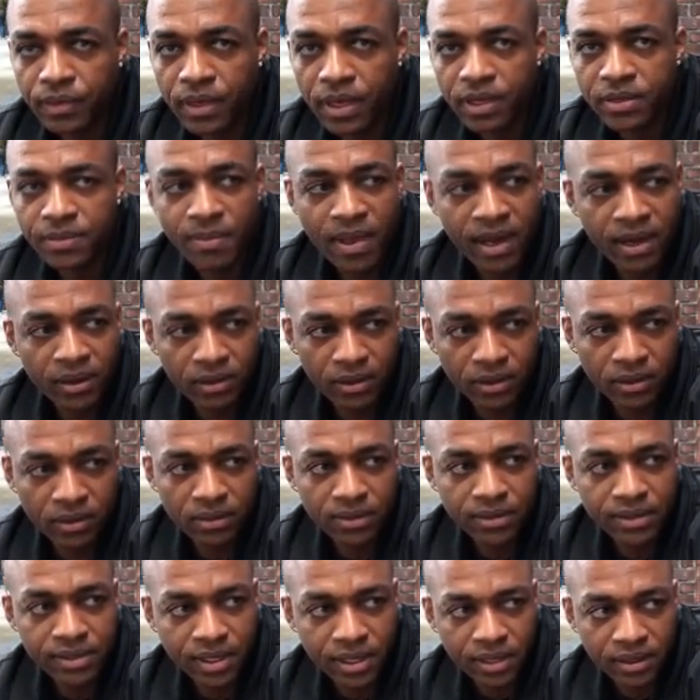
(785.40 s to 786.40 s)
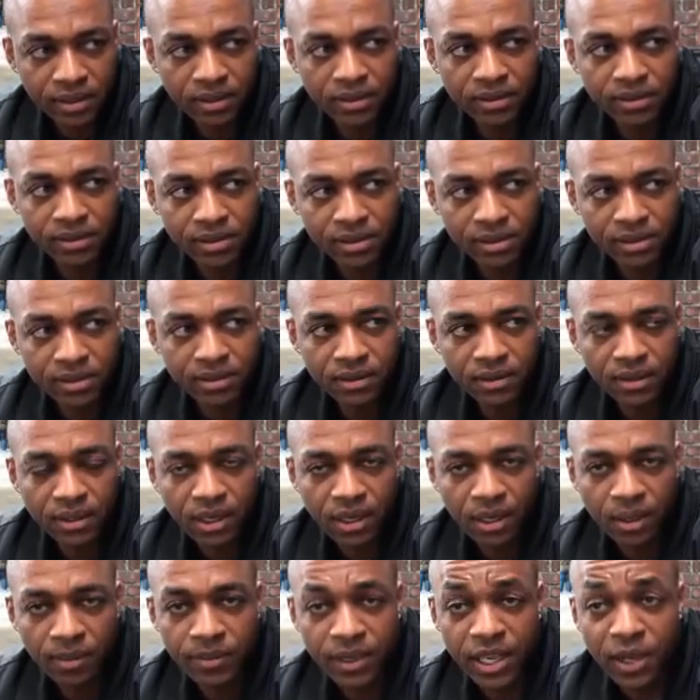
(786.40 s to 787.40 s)
his medical skills.
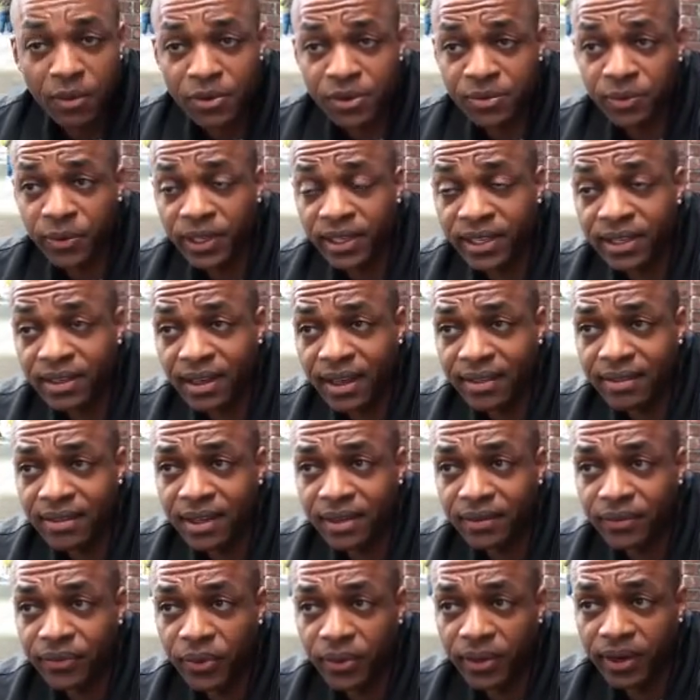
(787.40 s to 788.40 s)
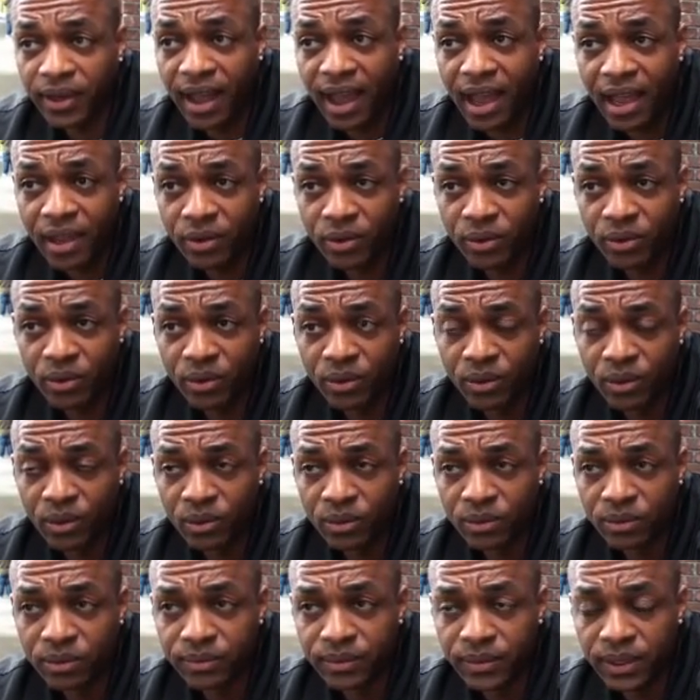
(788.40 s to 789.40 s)
He was really, I think, for a guy who
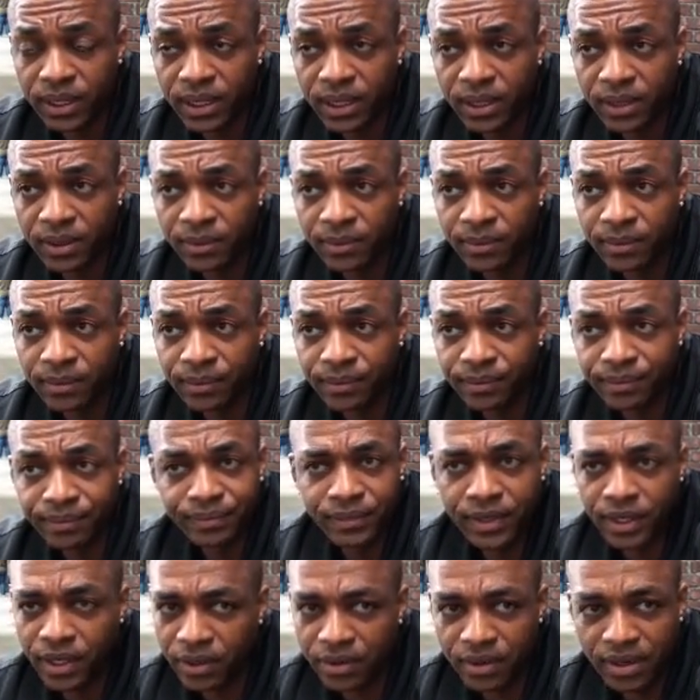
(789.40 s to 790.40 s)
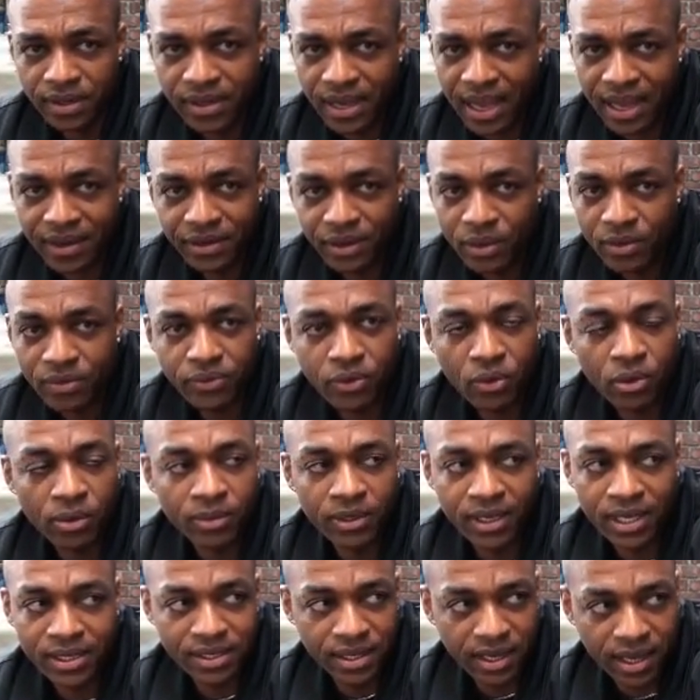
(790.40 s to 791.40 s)
you know had no
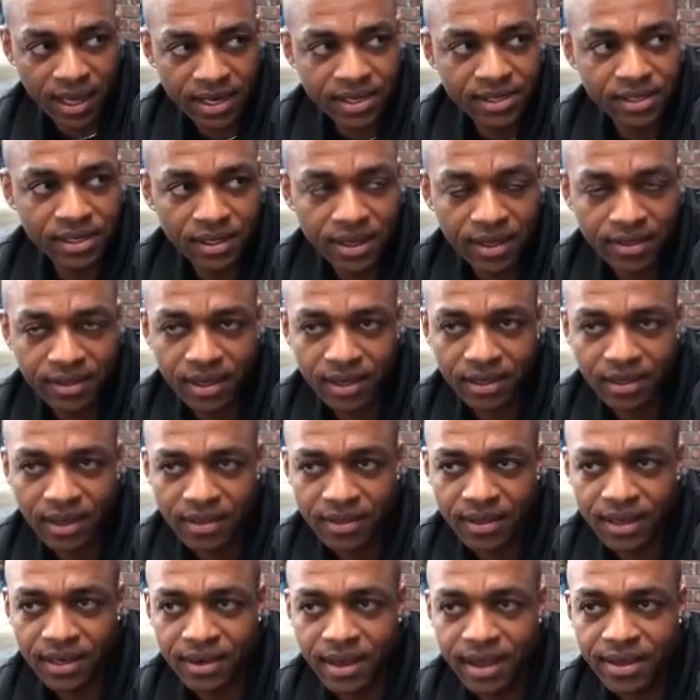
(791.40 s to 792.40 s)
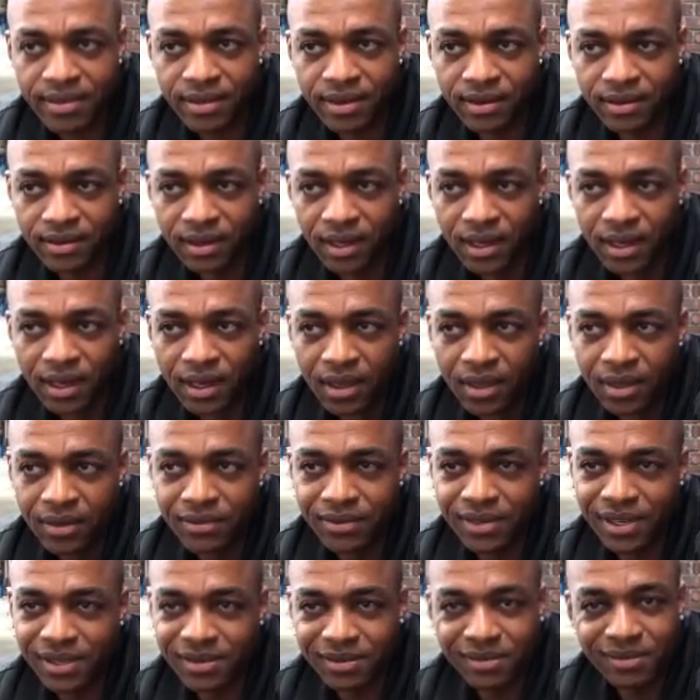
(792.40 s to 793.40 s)
formal education. I think Nathan
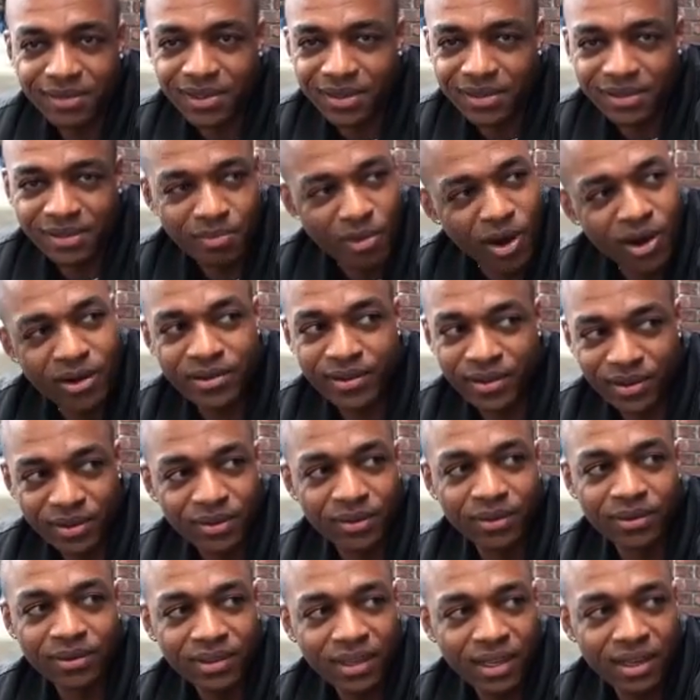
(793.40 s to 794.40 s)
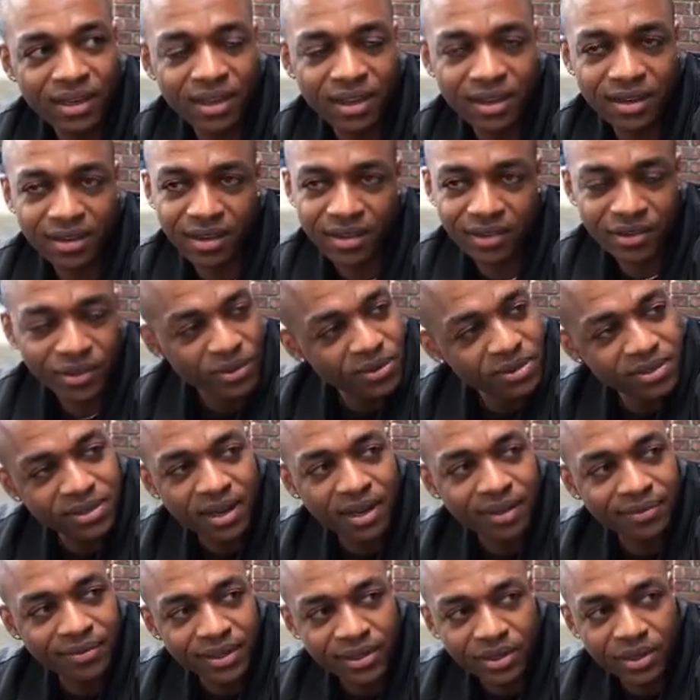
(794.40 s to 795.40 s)
was just a smart dude and could do
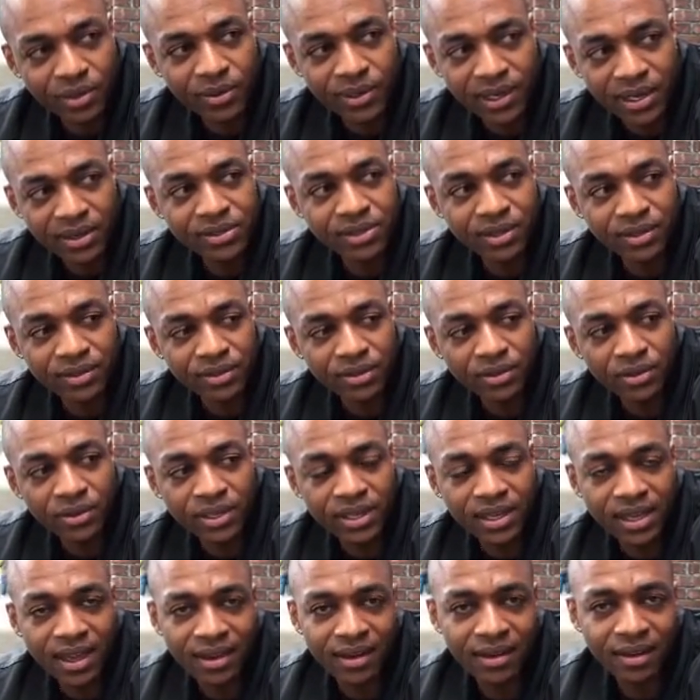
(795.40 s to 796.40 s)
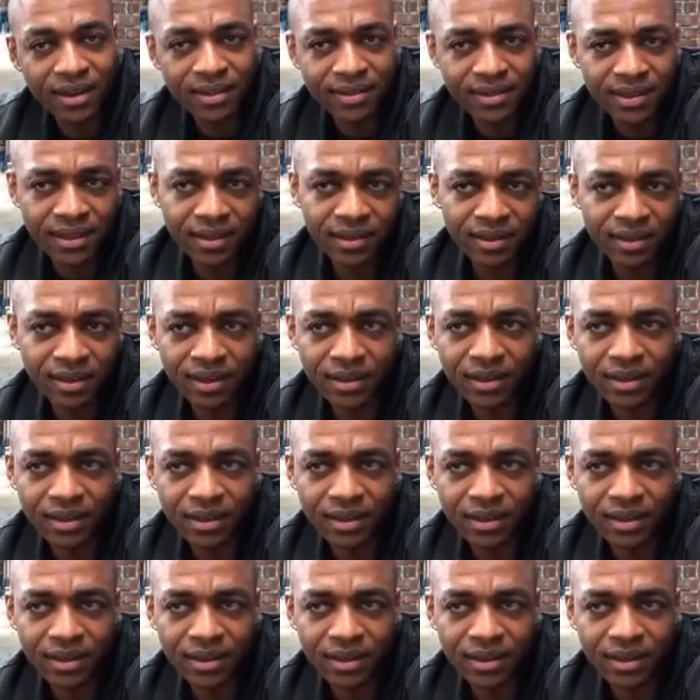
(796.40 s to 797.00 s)
stuff that no one else could do. He had, I think,